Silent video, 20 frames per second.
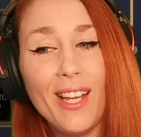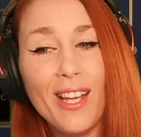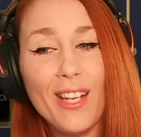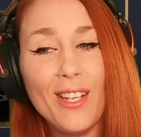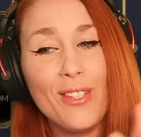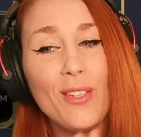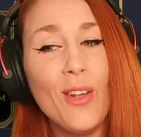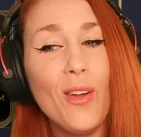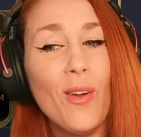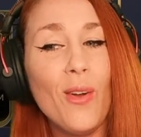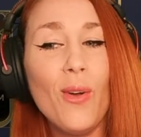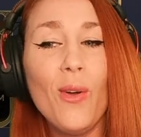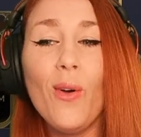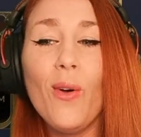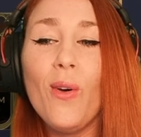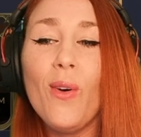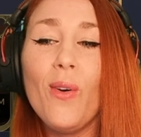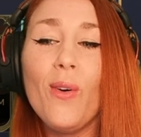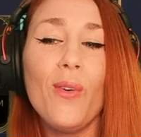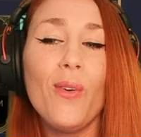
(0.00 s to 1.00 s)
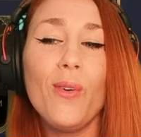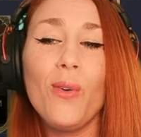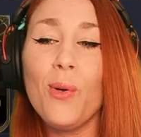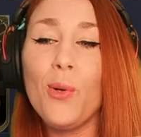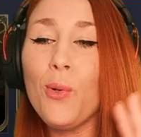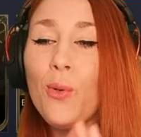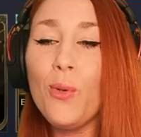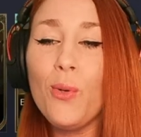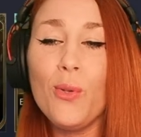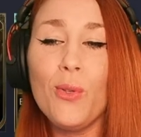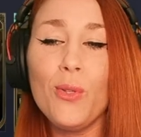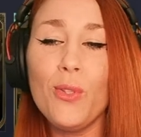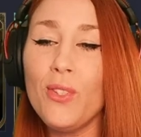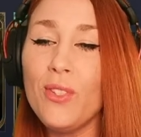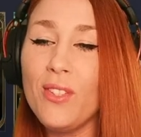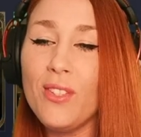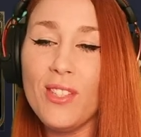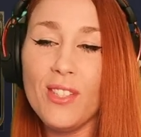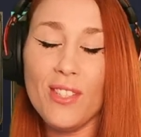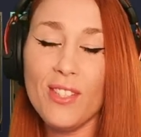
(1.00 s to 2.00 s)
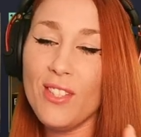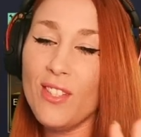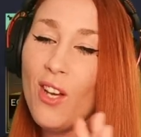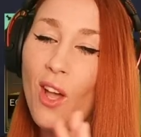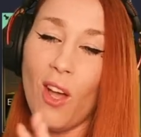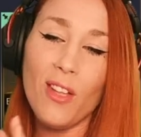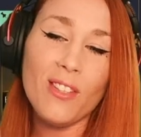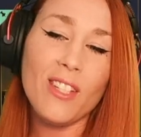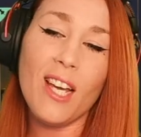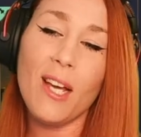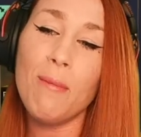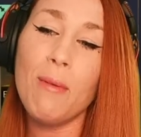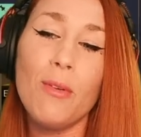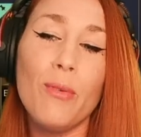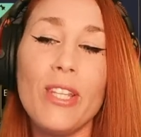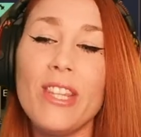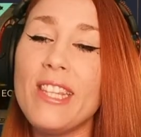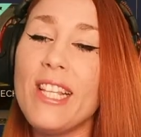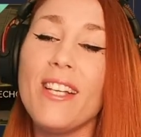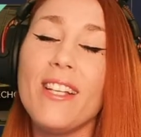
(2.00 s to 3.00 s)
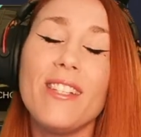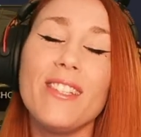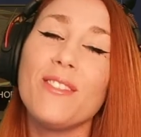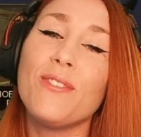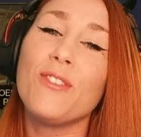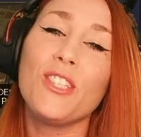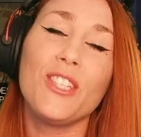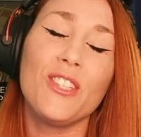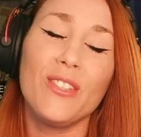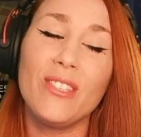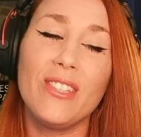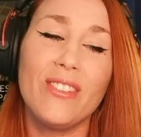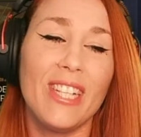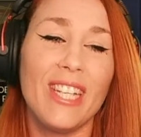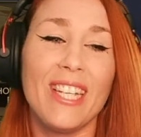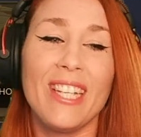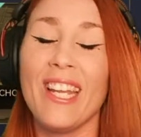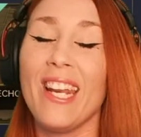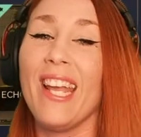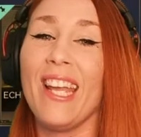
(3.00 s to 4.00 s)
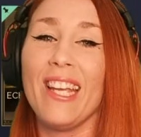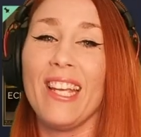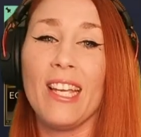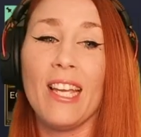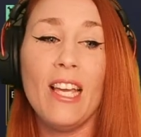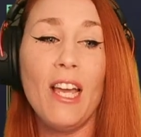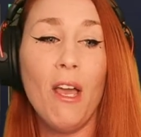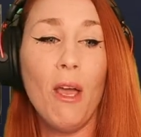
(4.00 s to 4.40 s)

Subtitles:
No, not coming with us for Dune Awakening.